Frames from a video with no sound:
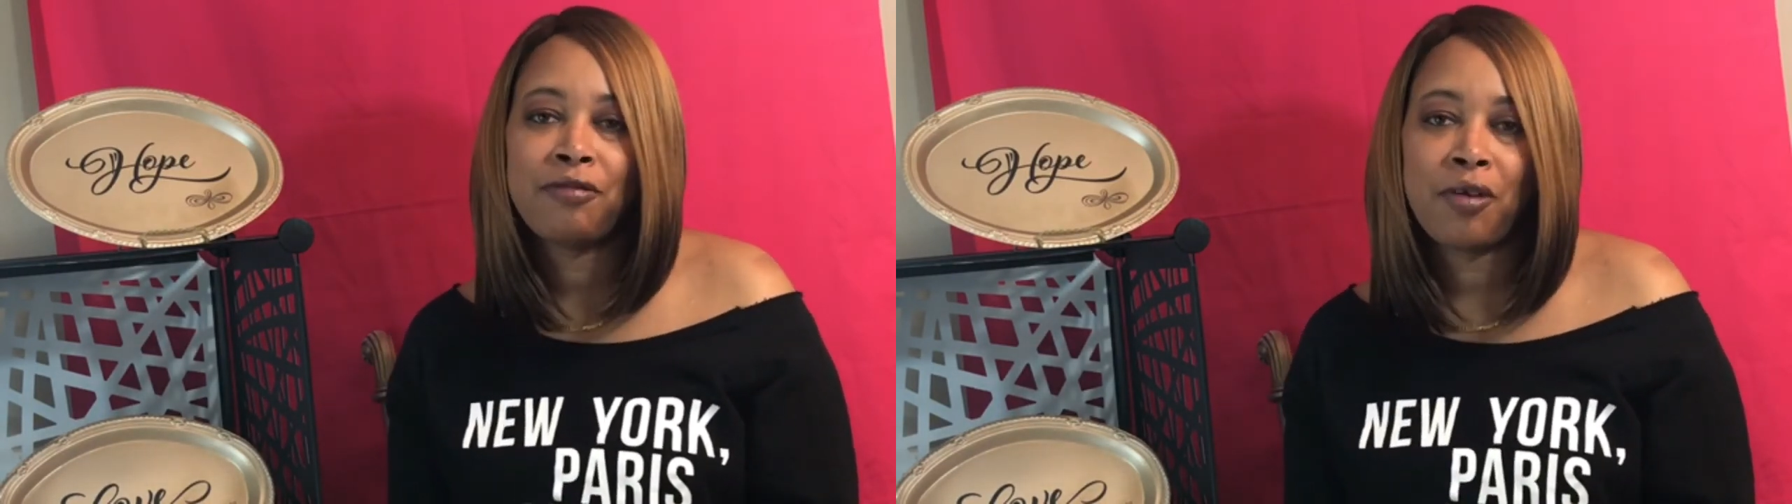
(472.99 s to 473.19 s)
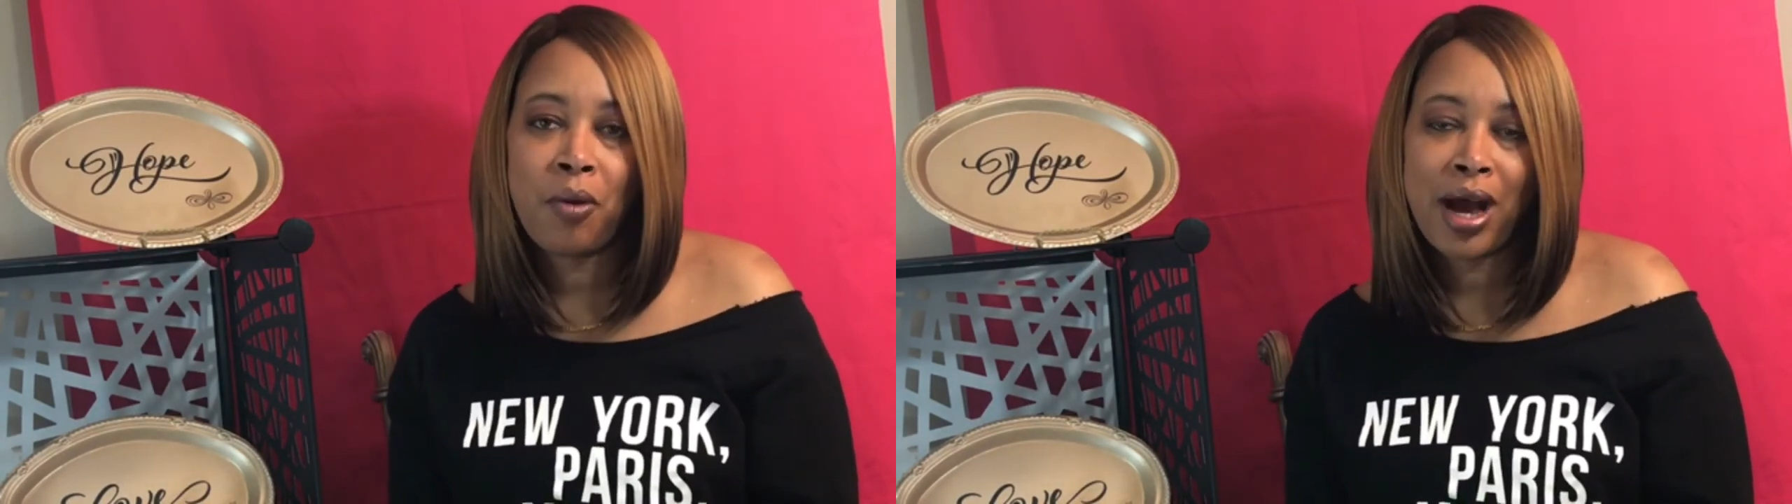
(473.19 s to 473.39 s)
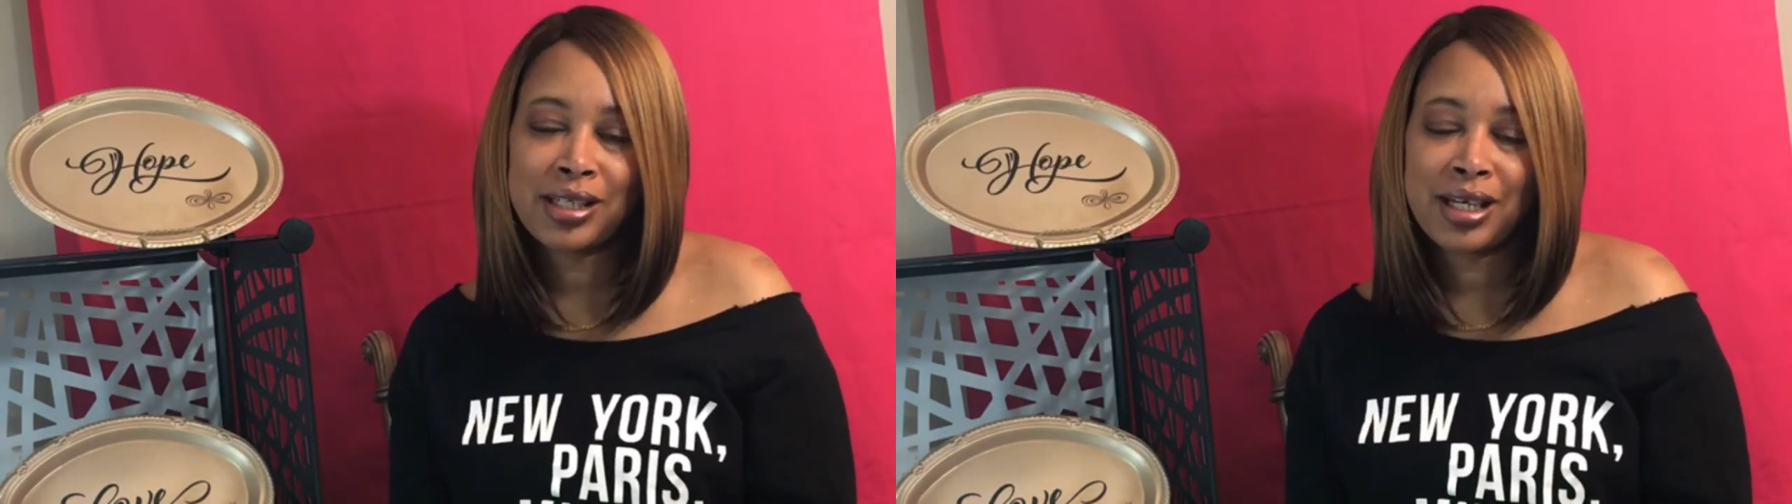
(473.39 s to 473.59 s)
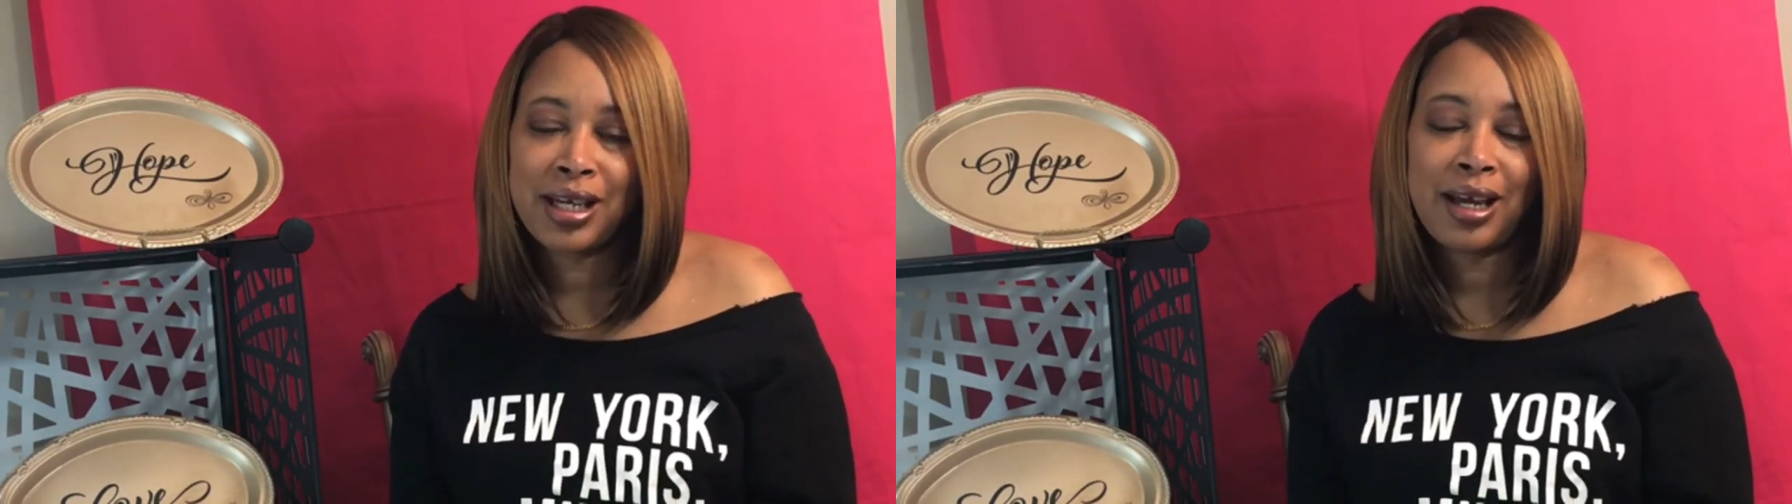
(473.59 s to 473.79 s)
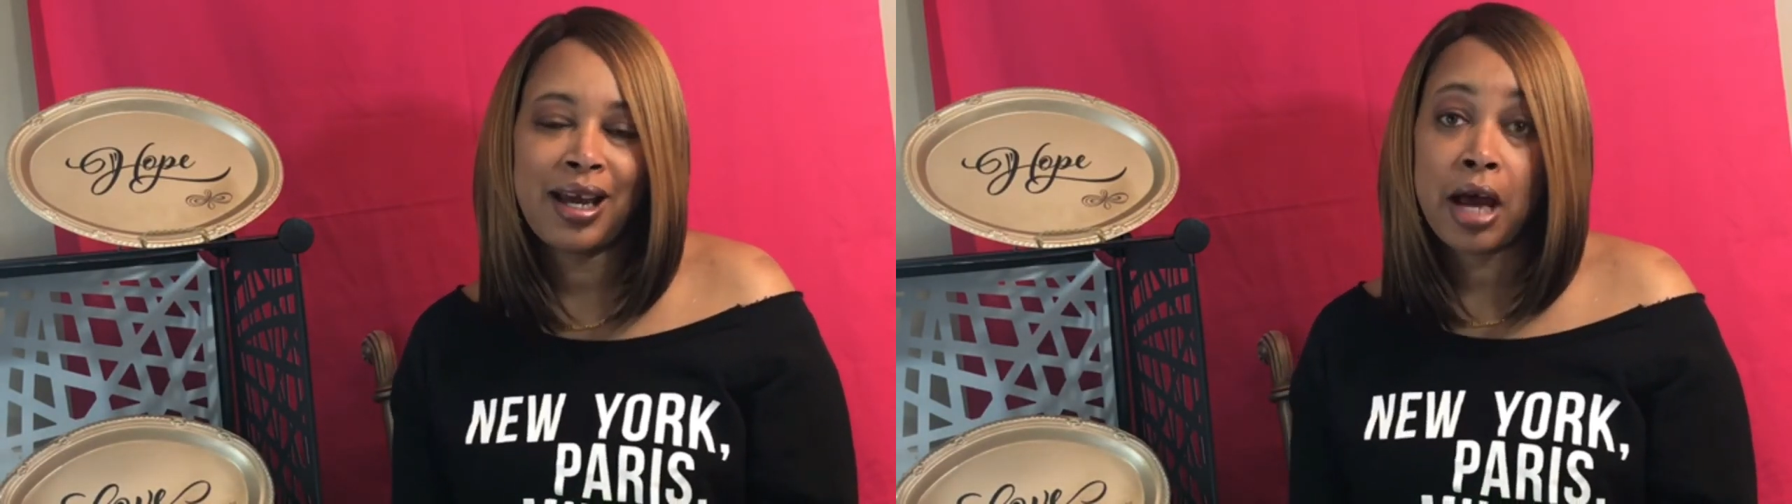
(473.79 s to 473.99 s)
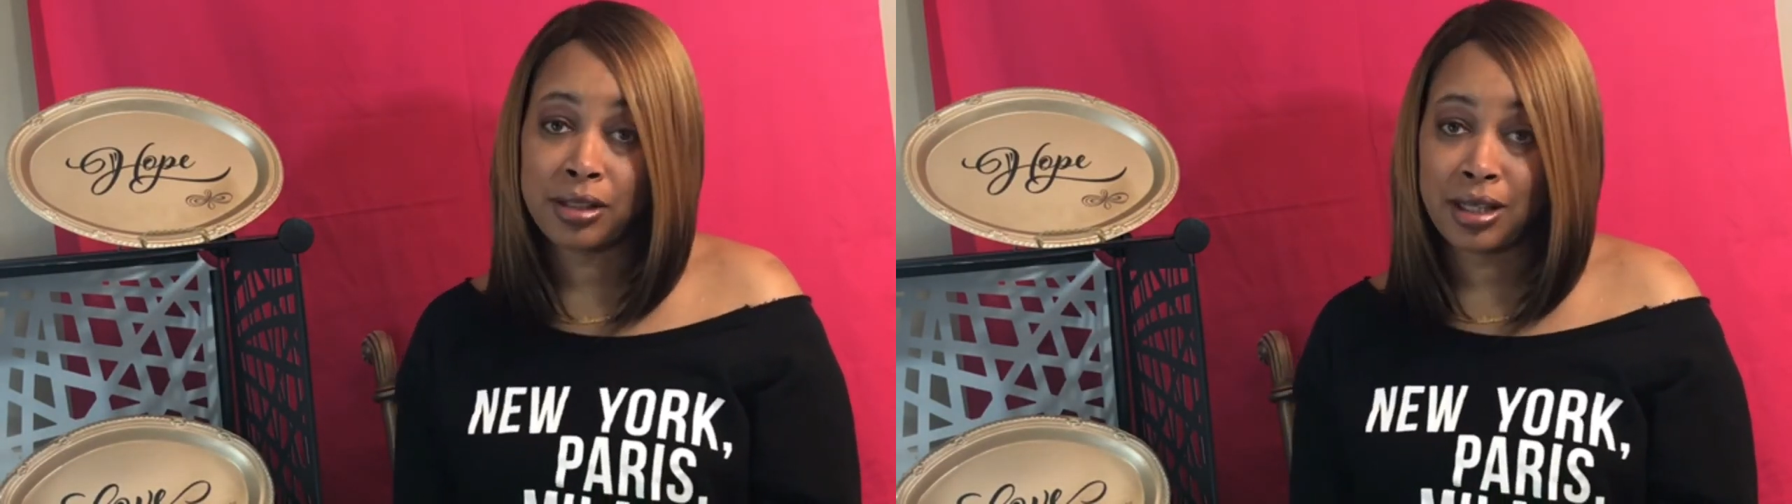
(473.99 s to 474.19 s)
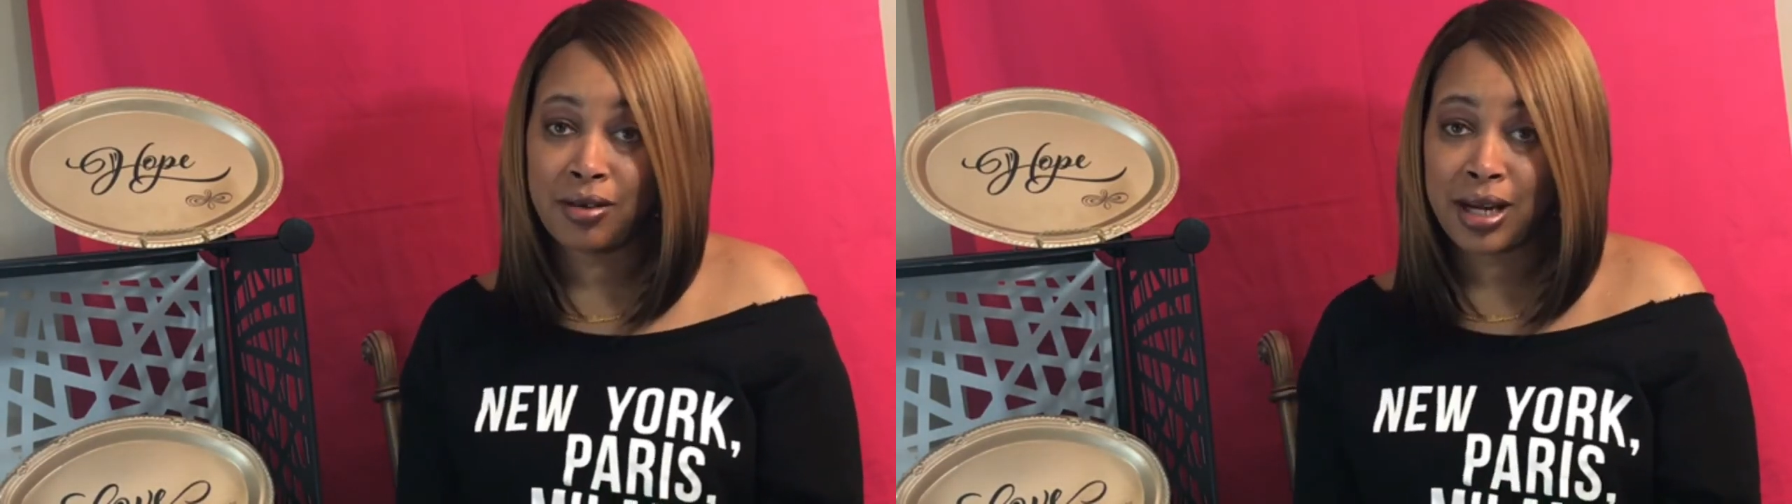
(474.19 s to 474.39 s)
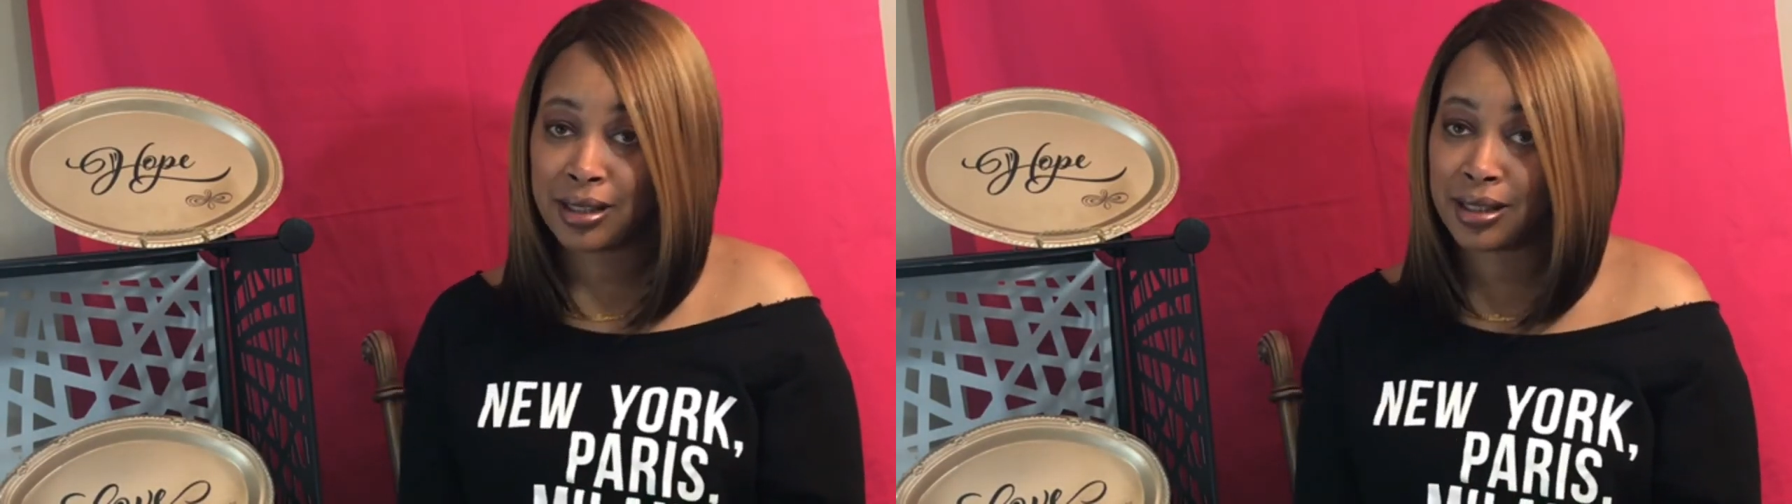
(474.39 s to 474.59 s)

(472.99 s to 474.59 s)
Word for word: for watching. I'll see you next